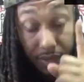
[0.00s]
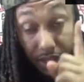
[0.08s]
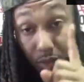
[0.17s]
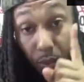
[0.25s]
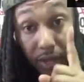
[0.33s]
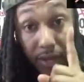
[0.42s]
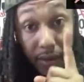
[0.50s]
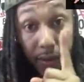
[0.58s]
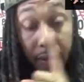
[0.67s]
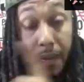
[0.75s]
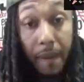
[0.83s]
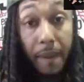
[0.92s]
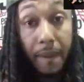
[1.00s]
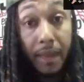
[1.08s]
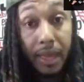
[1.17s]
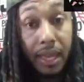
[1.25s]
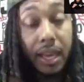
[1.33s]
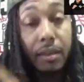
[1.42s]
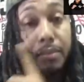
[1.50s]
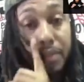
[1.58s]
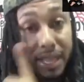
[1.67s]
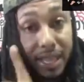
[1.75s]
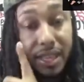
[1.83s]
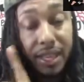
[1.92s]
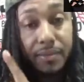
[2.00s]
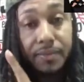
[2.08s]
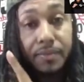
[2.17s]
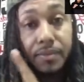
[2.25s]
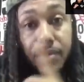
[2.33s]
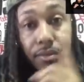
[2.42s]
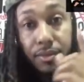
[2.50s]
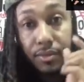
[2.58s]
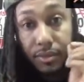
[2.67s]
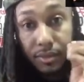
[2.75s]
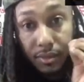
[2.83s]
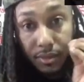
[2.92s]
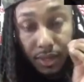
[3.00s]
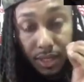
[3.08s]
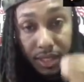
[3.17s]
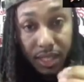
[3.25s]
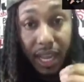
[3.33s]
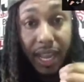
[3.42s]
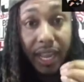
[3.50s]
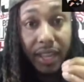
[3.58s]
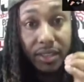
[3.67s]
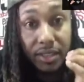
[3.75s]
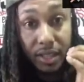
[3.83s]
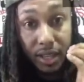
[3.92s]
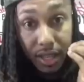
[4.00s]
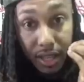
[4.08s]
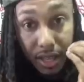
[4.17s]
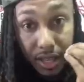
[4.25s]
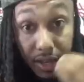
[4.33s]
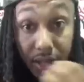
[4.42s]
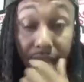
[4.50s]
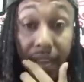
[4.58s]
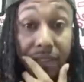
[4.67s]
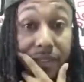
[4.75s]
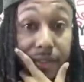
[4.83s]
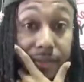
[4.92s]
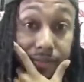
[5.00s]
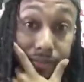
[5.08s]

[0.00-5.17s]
just one, can completely change your life.